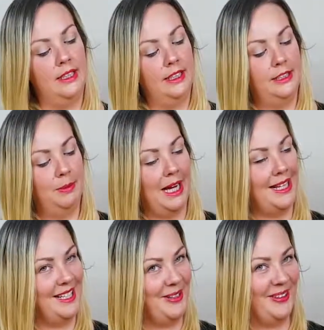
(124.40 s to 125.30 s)

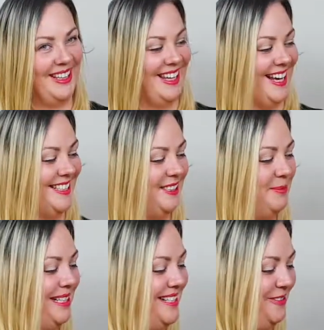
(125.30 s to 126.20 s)
Spaghetti, on the other hand, is a
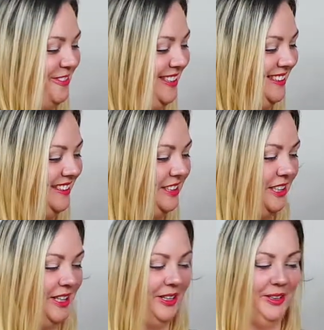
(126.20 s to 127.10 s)
bit different.
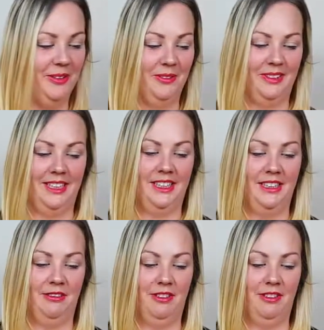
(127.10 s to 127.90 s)
So this is